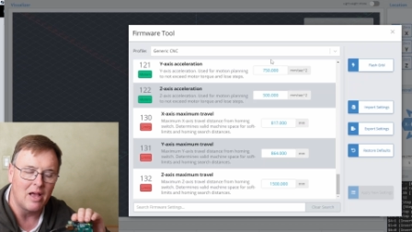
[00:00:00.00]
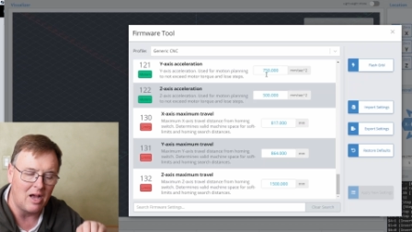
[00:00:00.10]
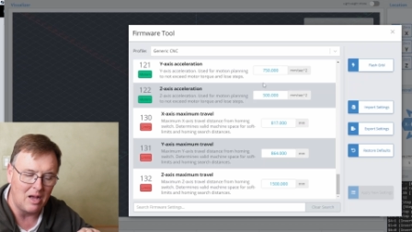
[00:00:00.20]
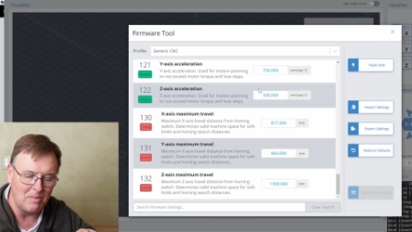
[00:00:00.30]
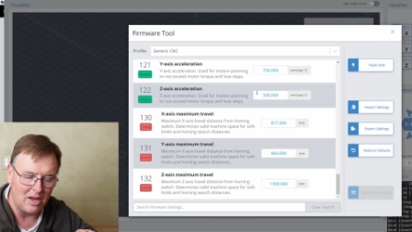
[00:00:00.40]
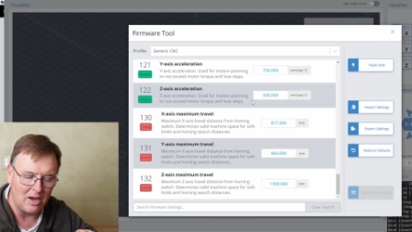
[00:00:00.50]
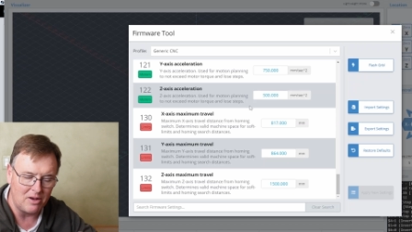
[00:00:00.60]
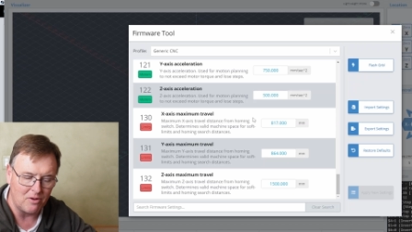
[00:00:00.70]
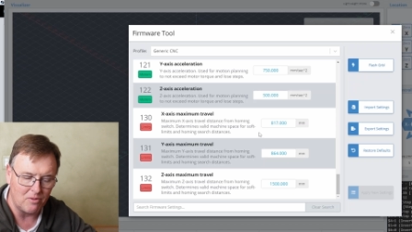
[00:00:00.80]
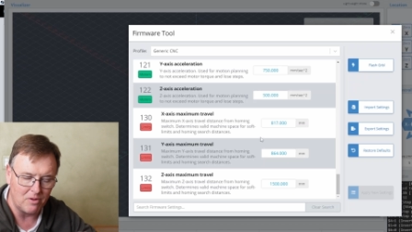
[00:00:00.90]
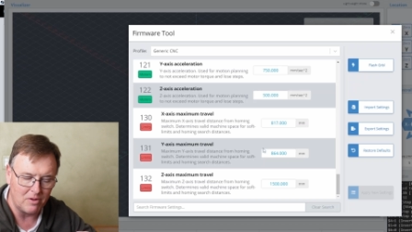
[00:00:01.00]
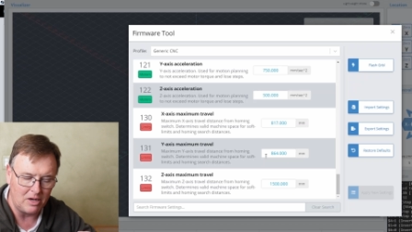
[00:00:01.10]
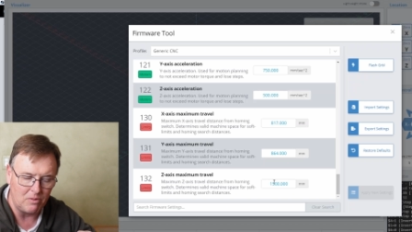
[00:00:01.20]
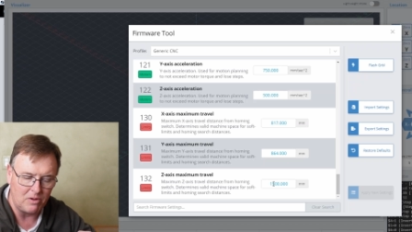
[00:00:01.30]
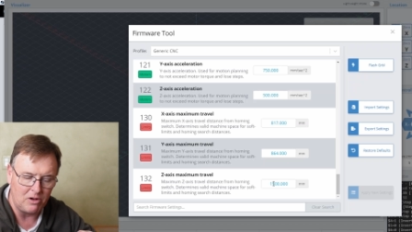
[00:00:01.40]
Um, and
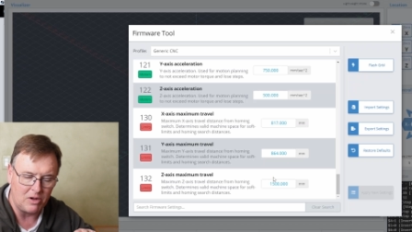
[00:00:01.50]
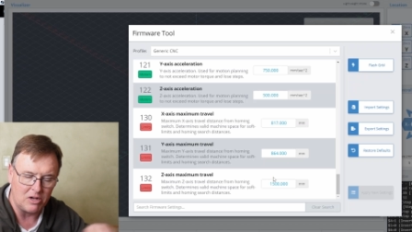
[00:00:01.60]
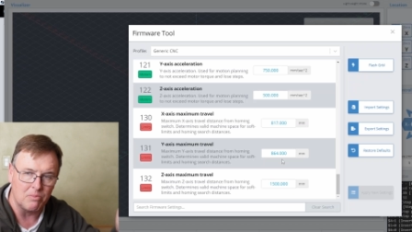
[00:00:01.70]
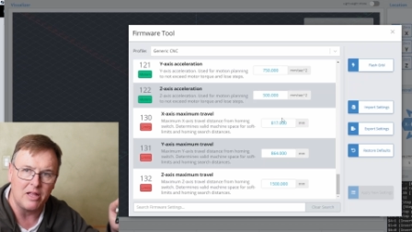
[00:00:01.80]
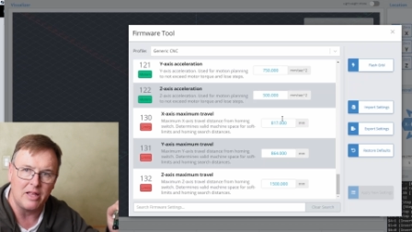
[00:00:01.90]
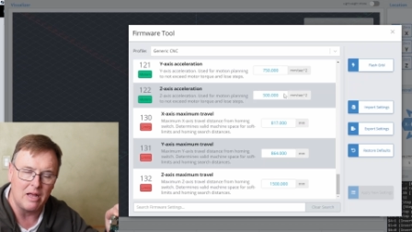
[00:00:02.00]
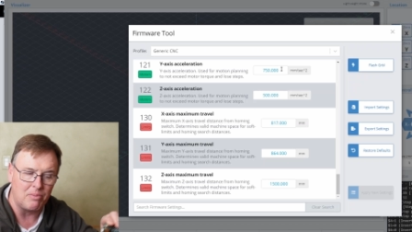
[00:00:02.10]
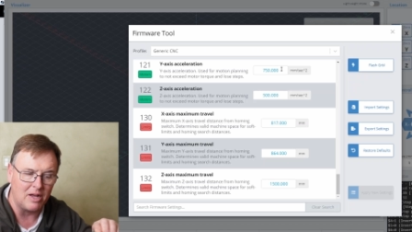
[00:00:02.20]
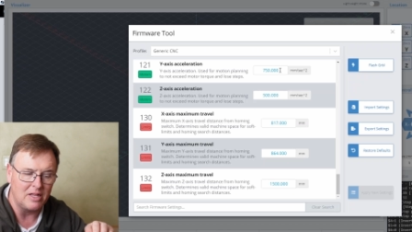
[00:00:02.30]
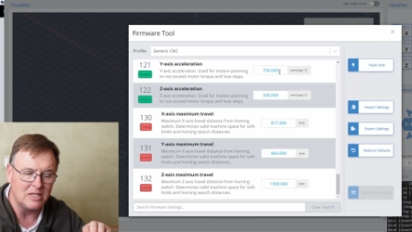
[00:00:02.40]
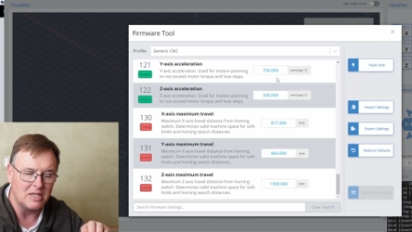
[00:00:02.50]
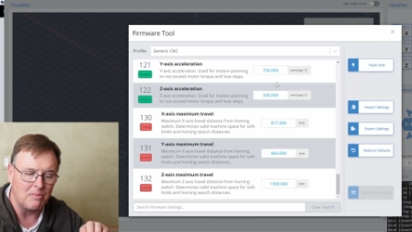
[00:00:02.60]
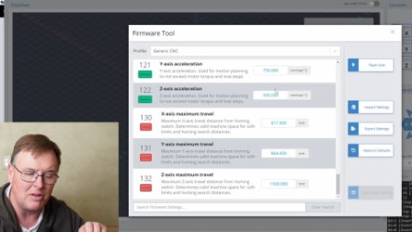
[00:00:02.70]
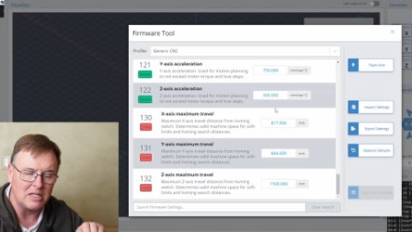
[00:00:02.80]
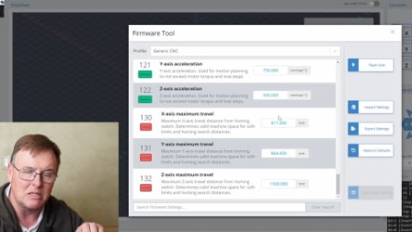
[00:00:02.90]
you know, you can completely unplug this
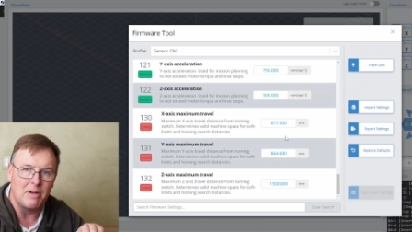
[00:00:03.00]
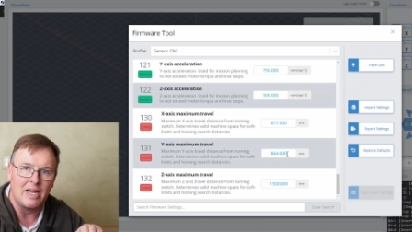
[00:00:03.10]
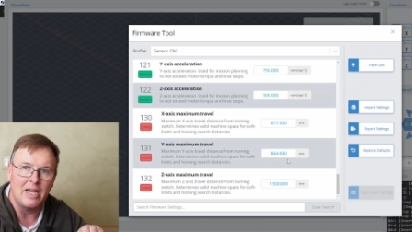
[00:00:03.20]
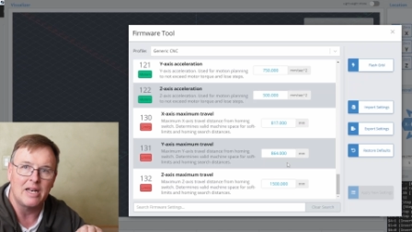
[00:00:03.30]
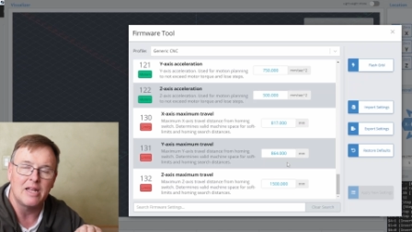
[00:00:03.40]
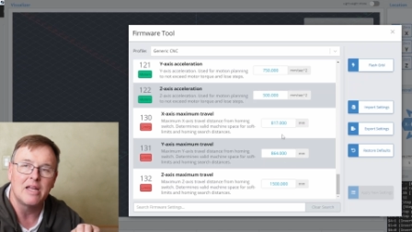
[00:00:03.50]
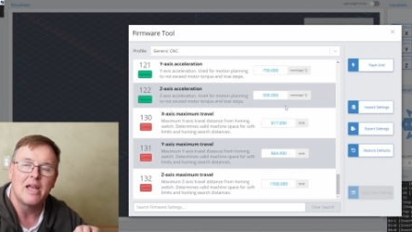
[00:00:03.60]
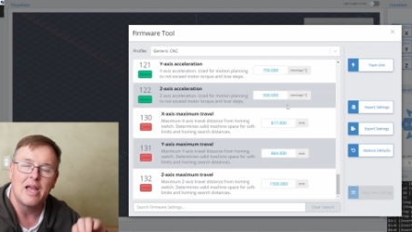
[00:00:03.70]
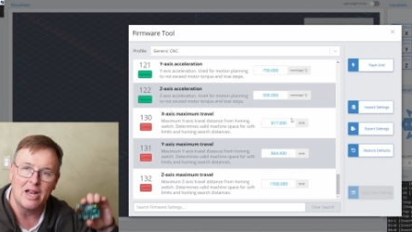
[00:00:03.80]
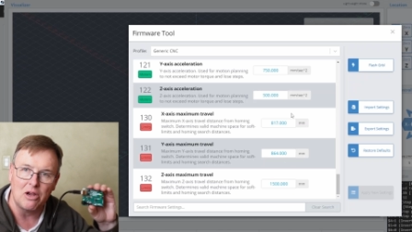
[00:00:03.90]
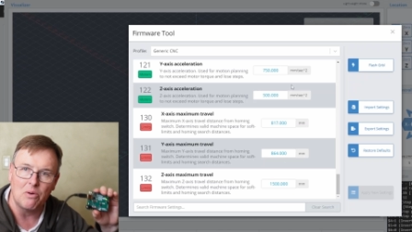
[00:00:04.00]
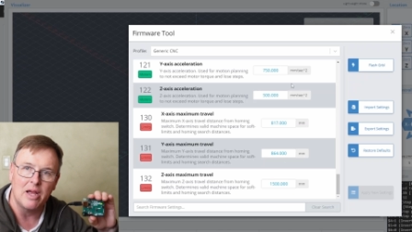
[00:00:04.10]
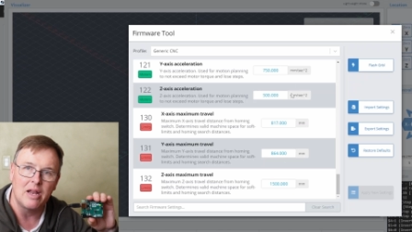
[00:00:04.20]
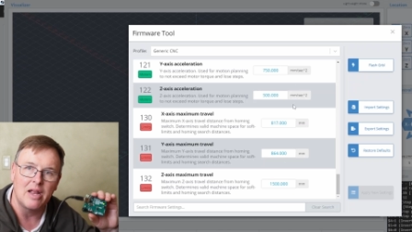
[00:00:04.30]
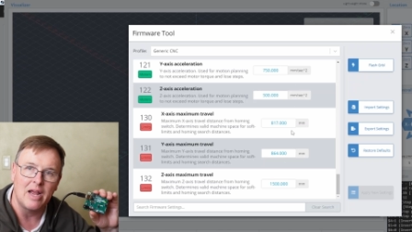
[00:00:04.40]
and plug this back in and go
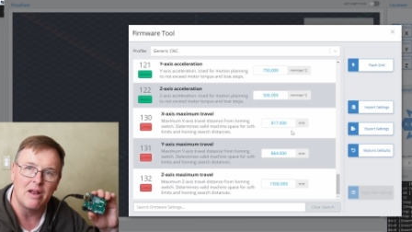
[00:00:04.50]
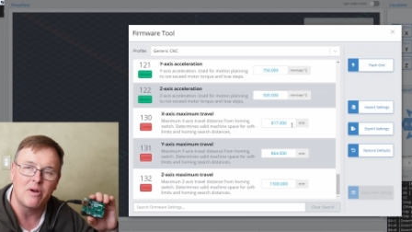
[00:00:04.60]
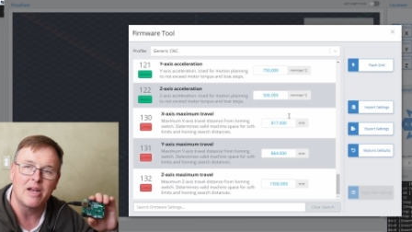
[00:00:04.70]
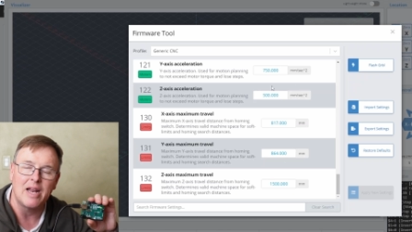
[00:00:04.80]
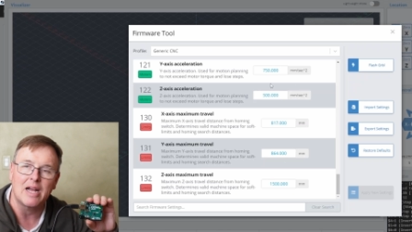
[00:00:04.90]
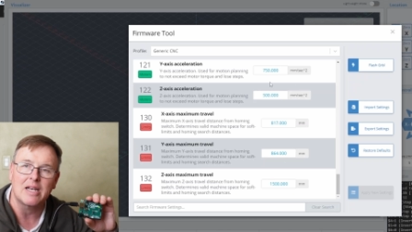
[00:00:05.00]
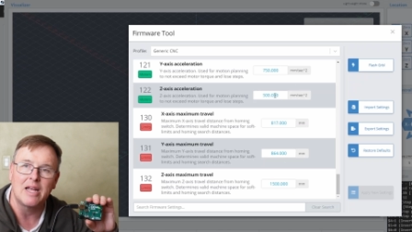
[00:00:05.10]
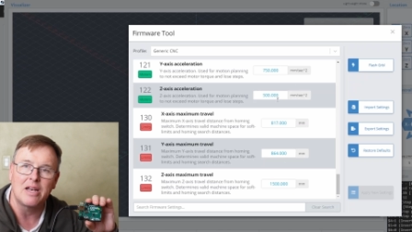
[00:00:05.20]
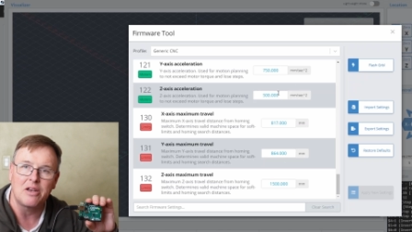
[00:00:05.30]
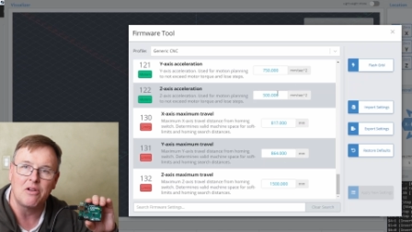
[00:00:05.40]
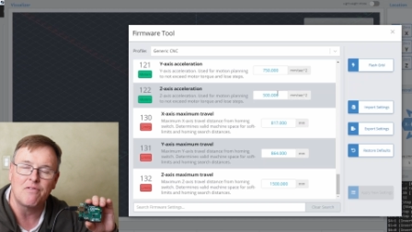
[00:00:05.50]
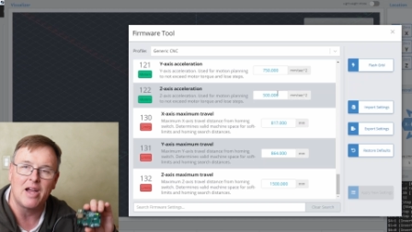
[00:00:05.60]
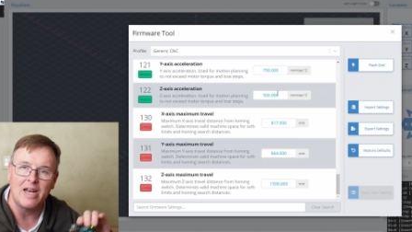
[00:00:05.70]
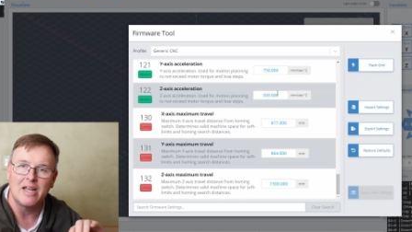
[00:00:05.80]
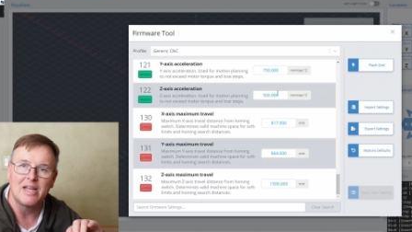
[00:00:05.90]
in and reconnect, and you'll
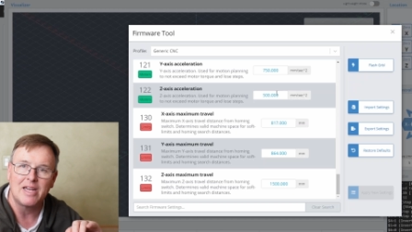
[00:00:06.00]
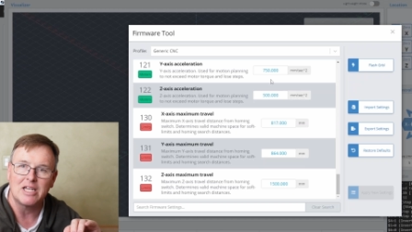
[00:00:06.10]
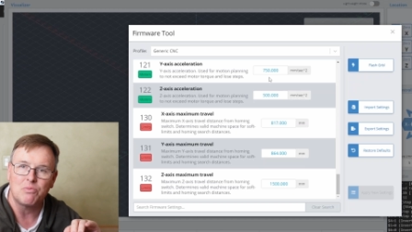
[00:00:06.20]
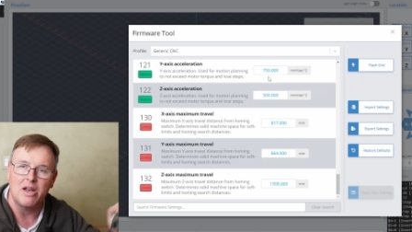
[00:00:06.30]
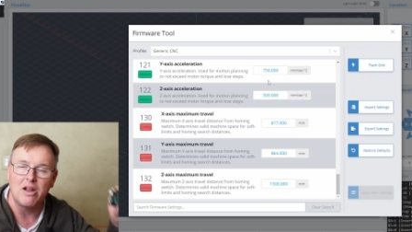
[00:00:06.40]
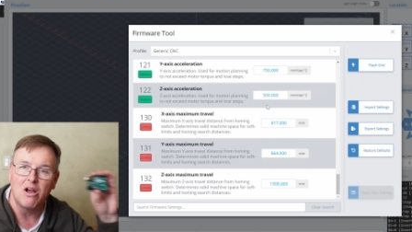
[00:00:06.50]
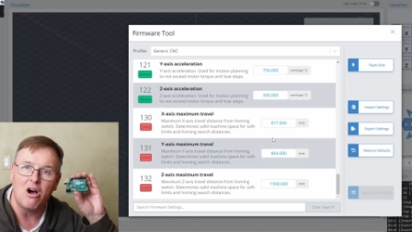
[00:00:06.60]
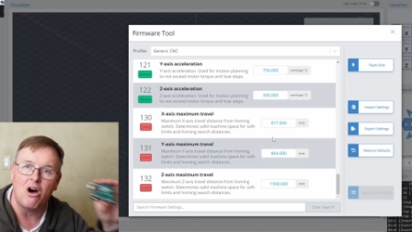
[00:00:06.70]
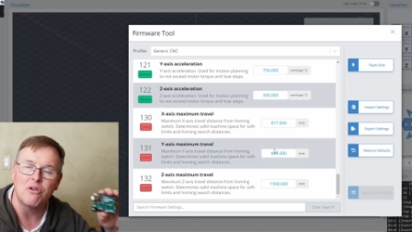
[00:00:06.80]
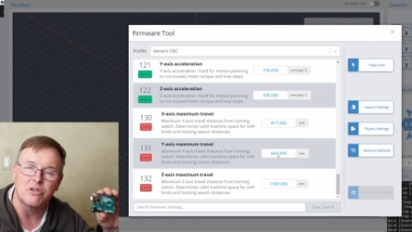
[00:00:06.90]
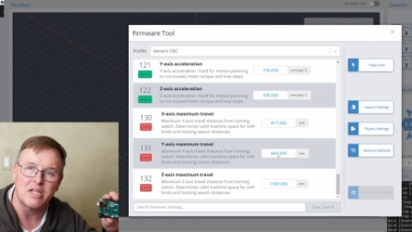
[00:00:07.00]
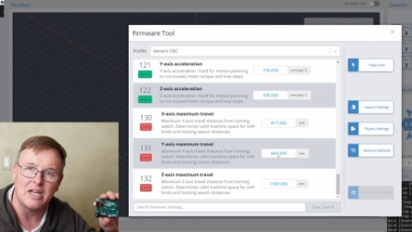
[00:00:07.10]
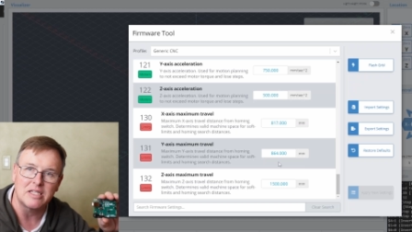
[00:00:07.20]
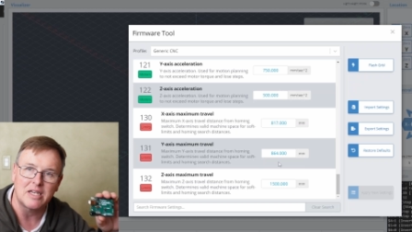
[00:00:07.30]
find, guess what? All those settings